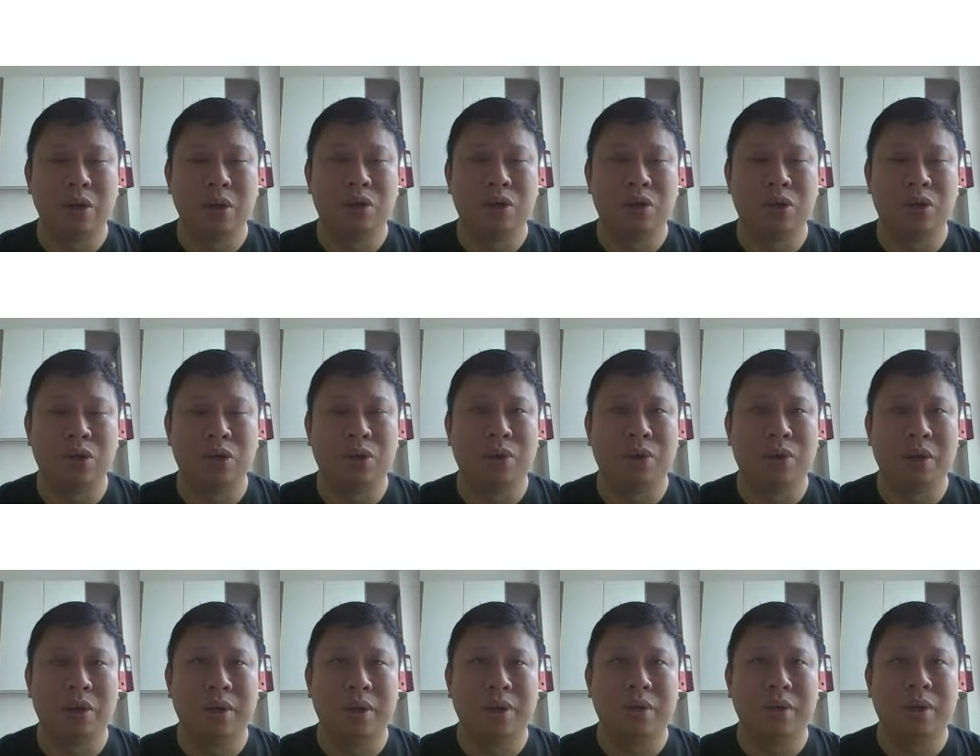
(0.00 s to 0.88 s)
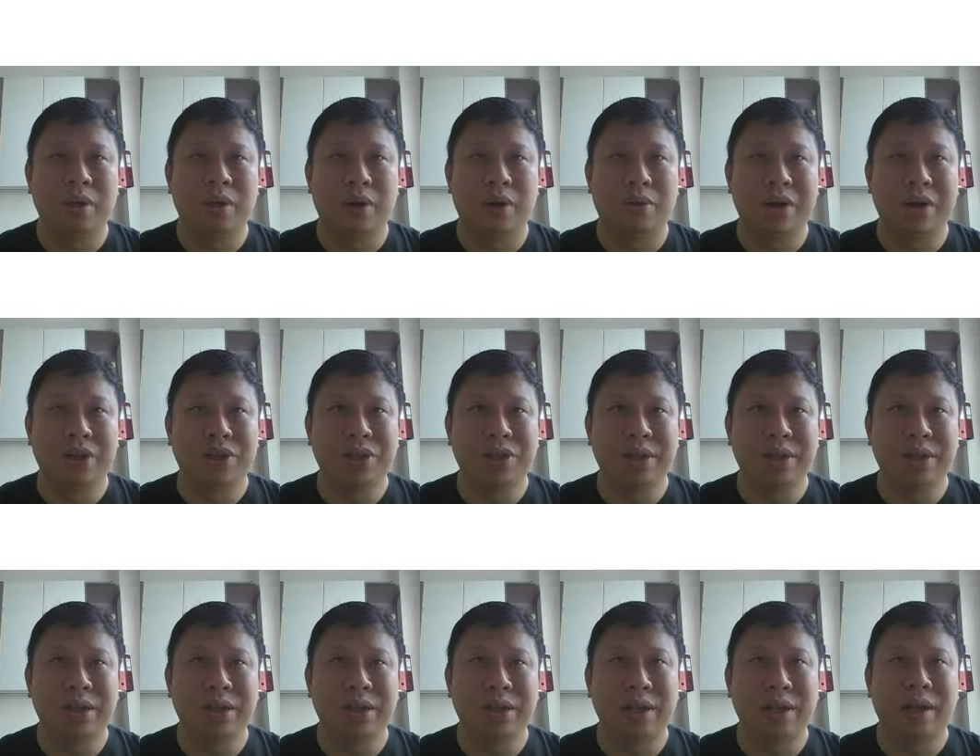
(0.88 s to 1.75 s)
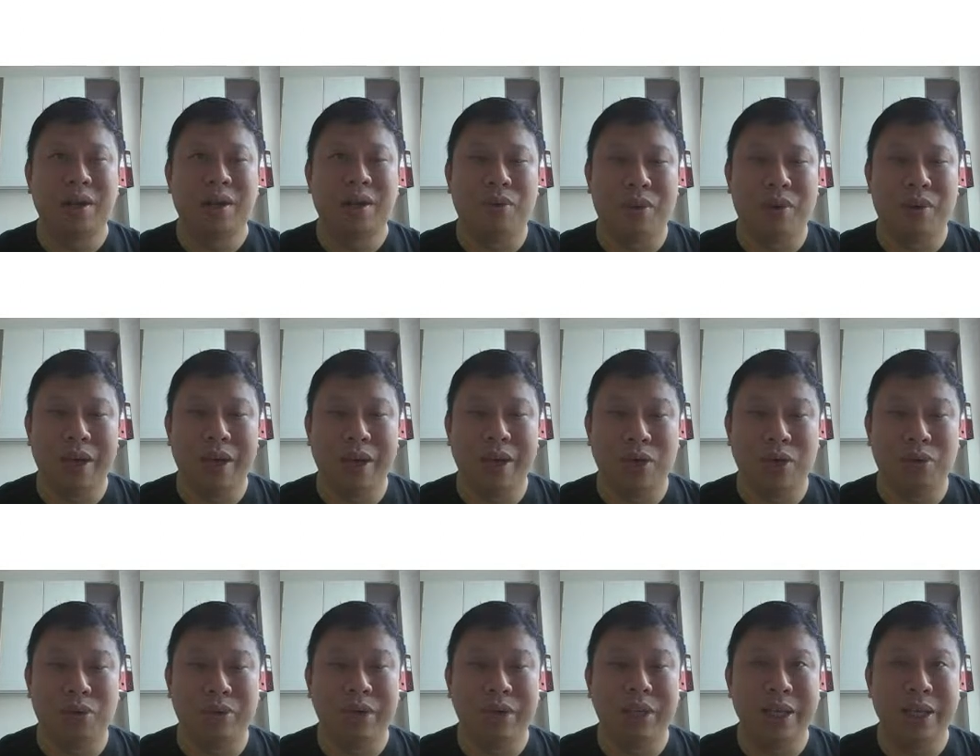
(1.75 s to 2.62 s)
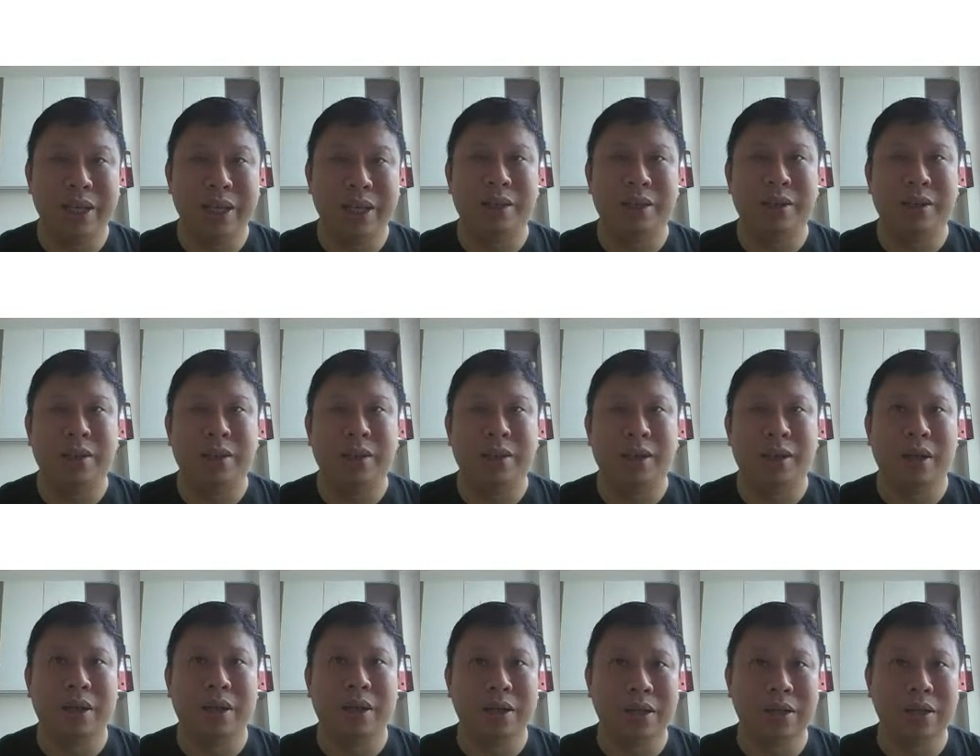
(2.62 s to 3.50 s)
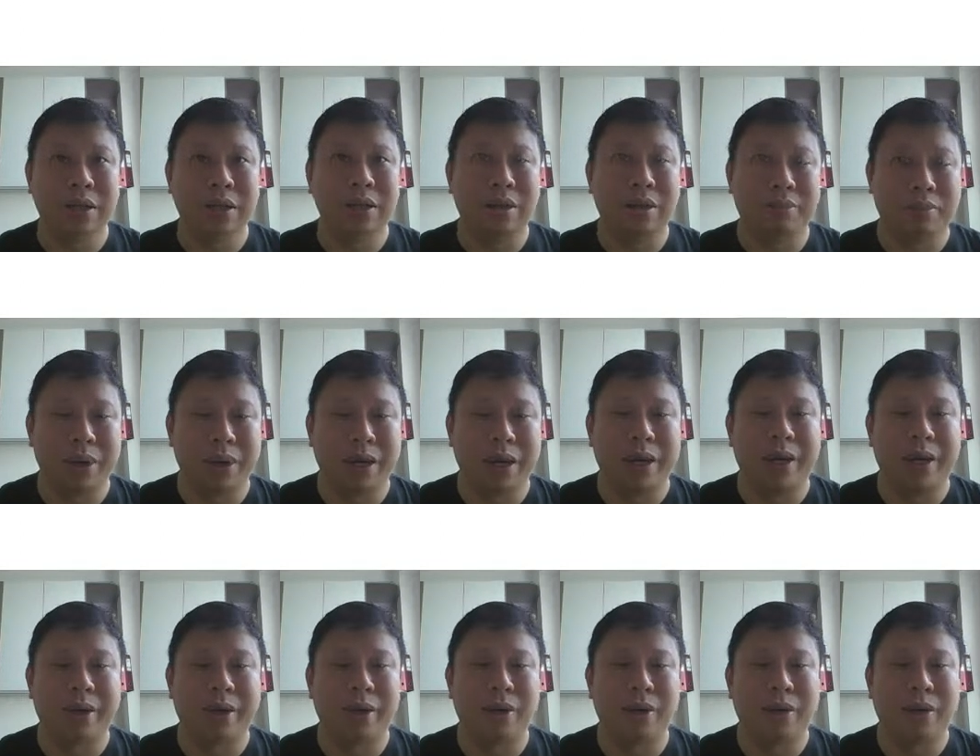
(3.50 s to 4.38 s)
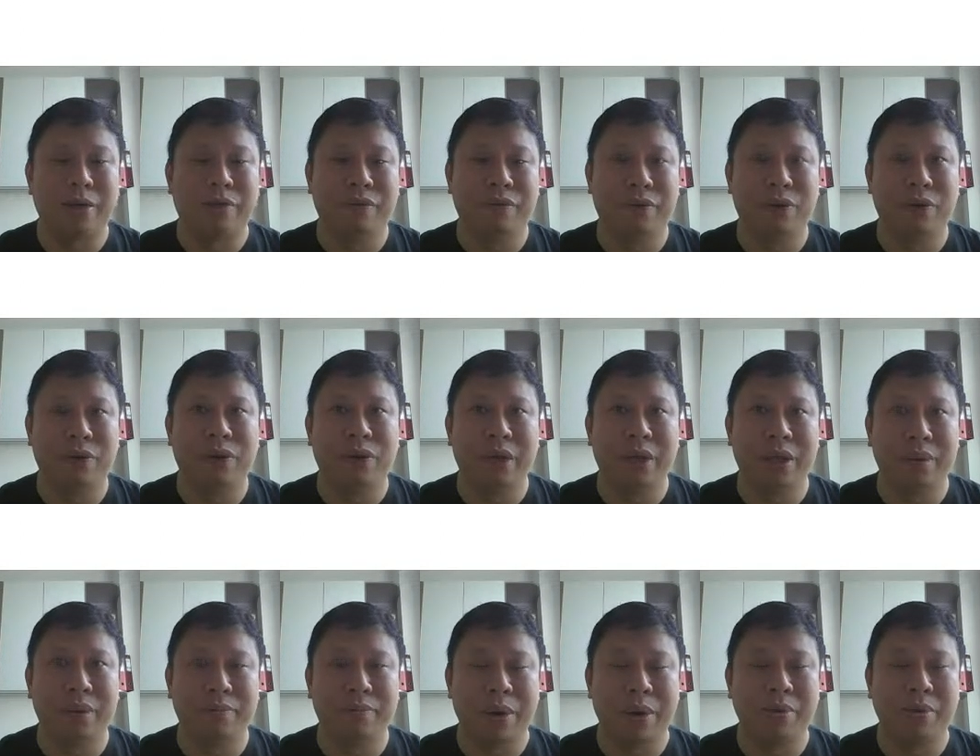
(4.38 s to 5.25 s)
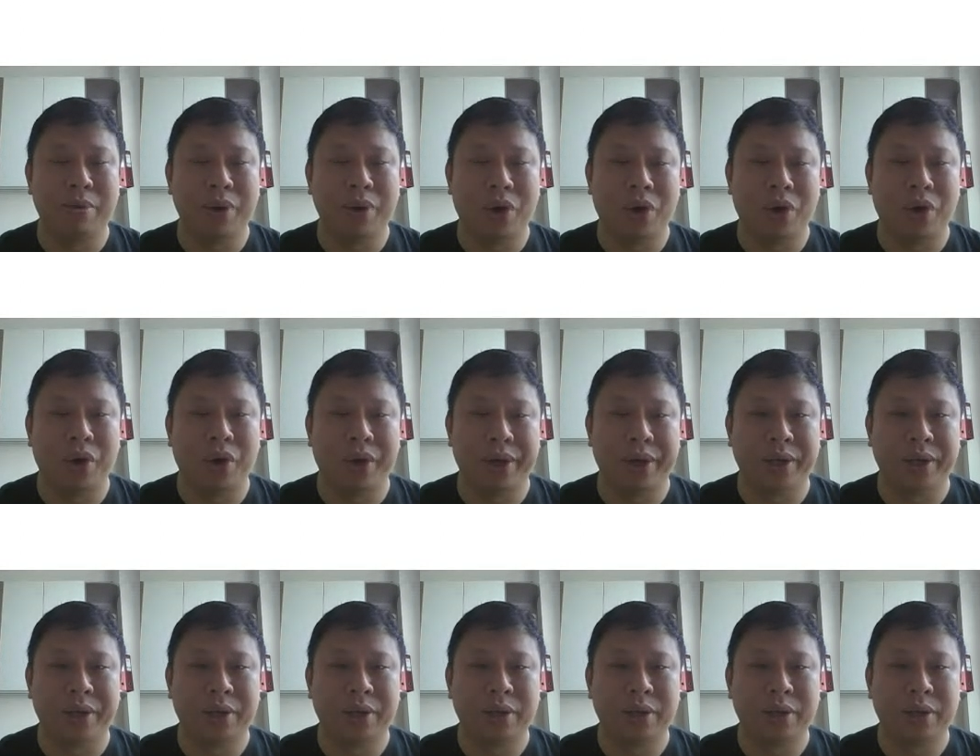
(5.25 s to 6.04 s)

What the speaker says: So the question is, why do we need an AC supply to flow in the primary coil?